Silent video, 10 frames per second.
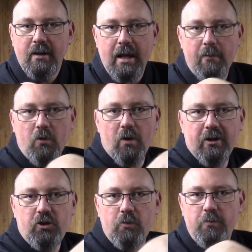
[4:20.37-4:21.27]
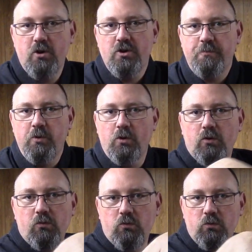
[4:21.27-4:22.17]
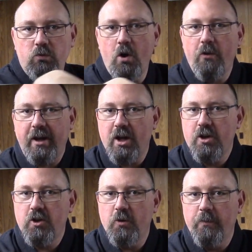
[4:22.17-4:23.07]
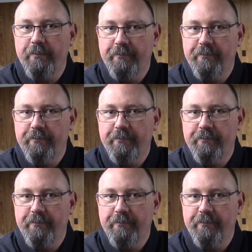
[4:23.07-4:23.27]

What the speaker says: Now I'm going to push-pull, row the canoe.